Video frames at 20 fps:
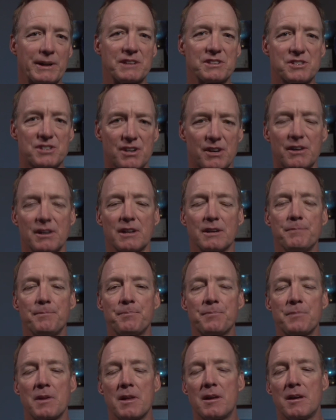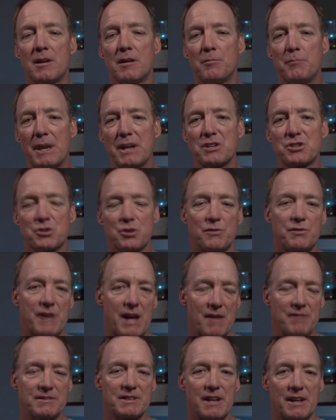get started, make sure if you
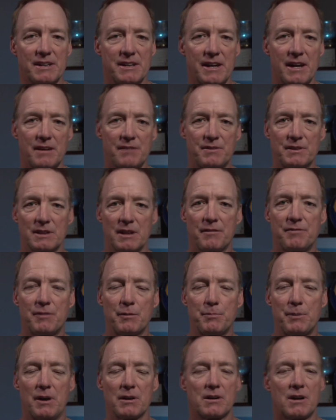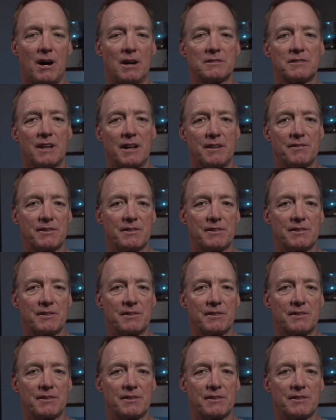haven't done it yet, if you love football content,